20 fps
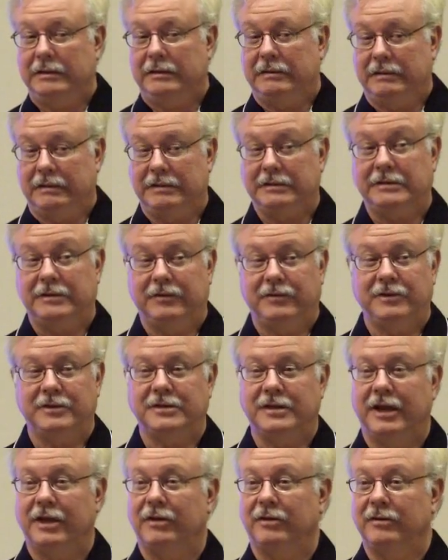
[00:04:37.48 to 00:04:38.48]
Let's see if this
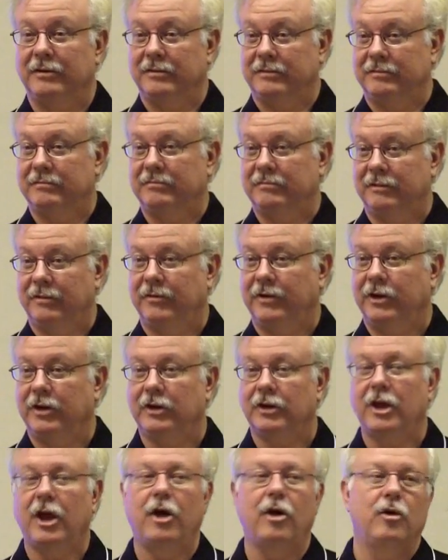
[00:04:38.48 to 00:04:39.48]
thing if it'll
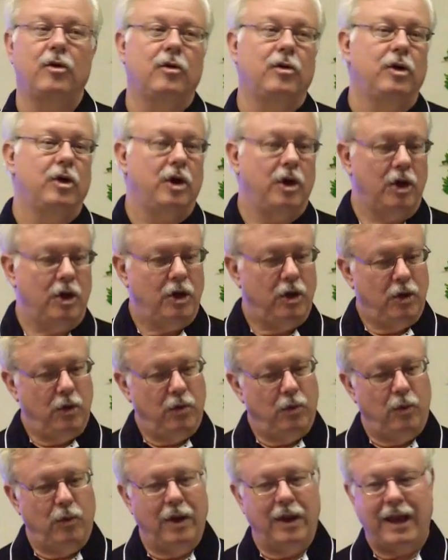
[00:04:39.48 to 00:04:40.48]
go.
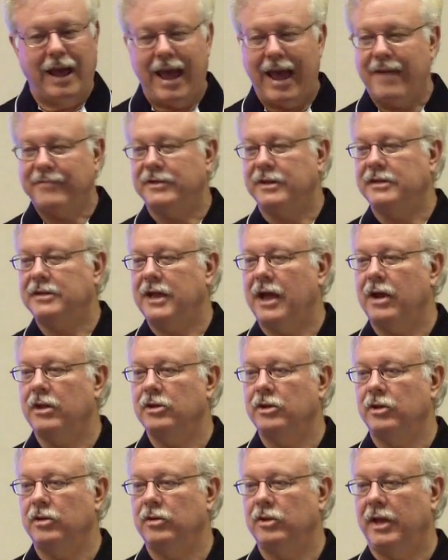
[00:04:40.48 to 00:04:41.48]
Well, I have to tell
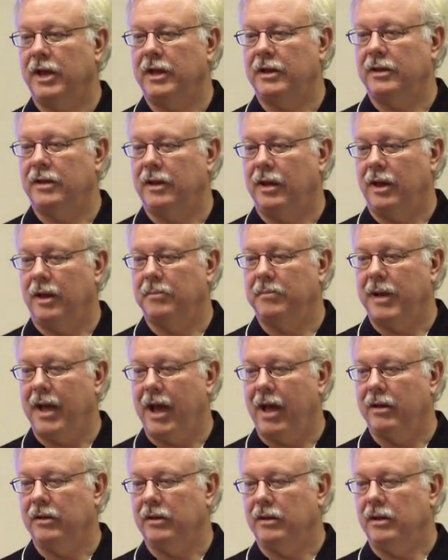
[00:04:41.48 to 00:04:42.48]
you that
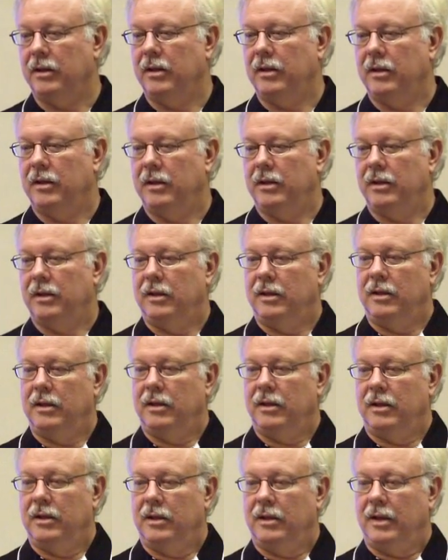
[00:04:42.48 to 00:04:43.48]
about
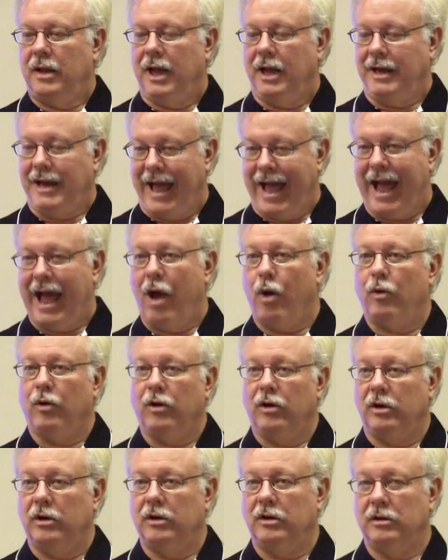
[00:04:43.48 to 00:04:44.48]
an
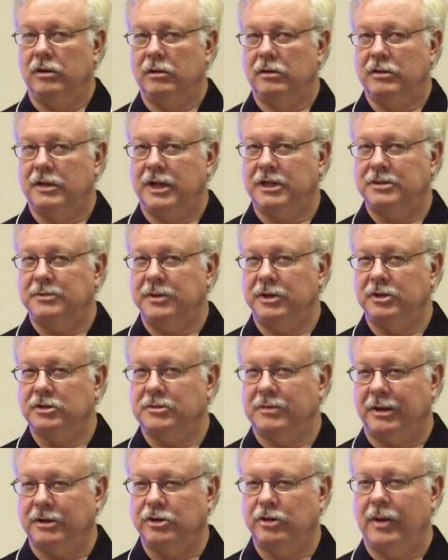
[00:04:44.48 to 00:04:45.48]
hour, takes me
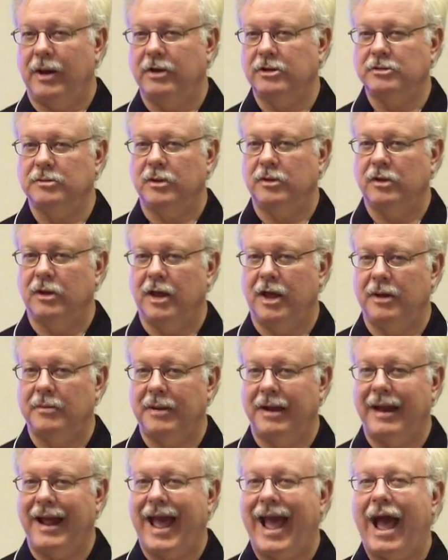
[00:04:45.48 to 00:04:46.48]
about 2 hours to mow the lawn.
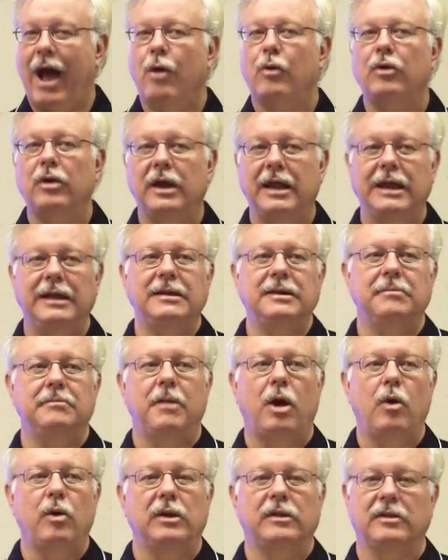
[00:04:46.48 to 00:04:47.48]
About an hour into
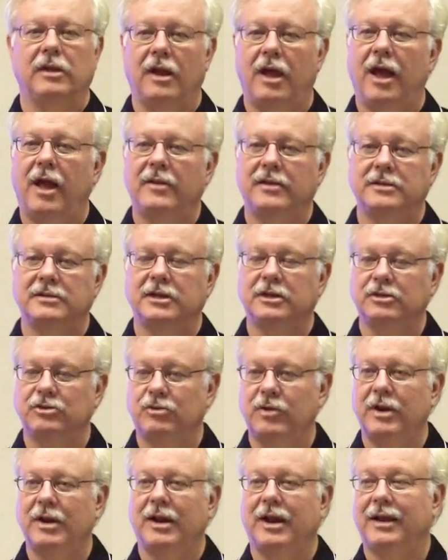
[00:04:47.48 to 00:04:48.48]
mowing the lawn, this thing's
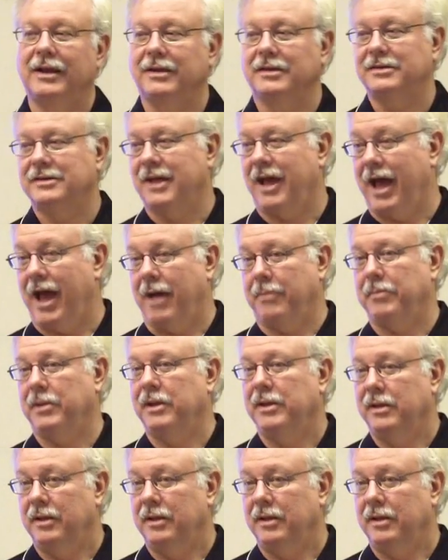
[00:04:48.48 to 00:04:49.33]
running like a top.